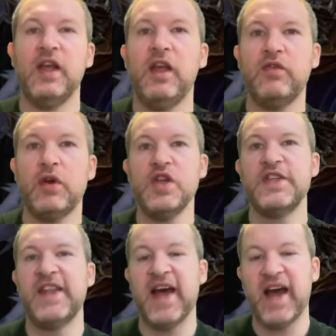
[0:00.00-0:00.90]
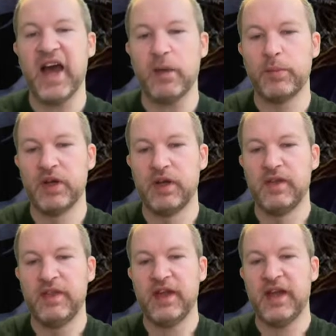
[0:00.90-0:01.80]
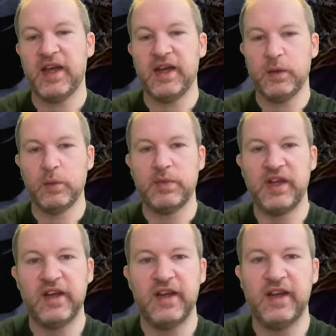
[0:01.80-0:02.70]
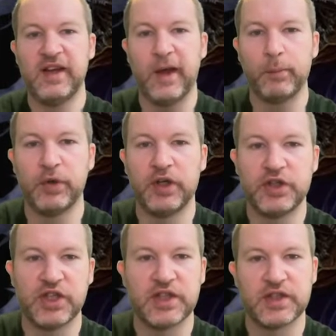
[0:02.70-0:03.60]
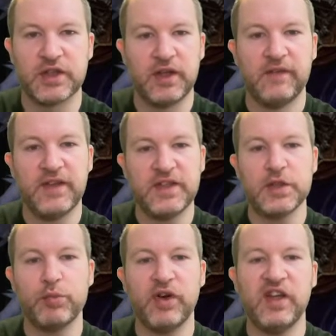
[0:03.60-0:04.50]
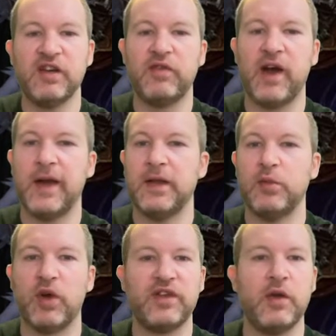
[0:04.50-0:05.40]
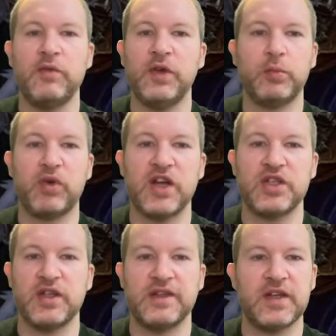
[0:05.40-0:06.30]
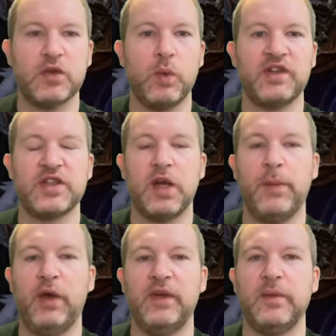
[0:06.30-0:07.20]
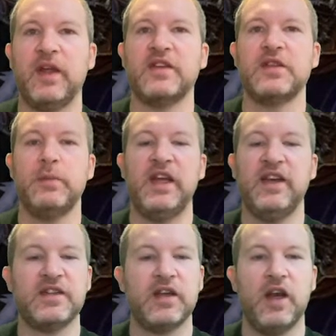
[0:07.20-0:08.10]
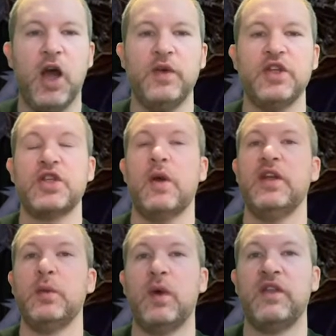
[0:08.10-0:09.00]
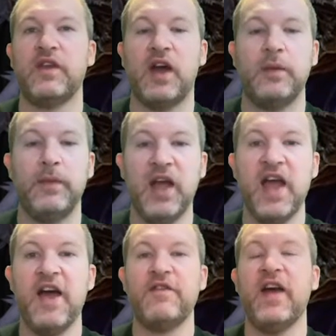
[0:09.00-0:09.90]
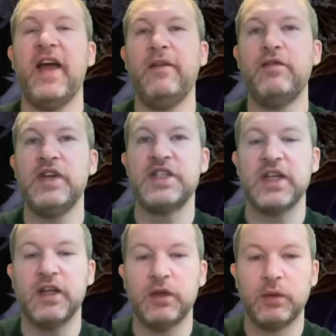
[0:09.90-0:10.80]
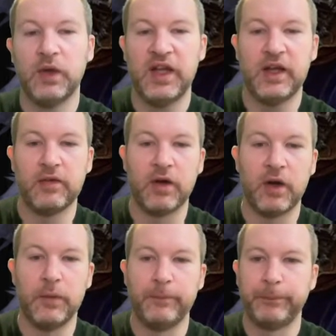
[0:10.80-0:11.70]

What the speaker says: If you're using the app, then it would be an in-app purchase. This is pretty good value, but don't feel pressured. It says one time only, but that doesn't mean it's going to only show you one time. But every single hero,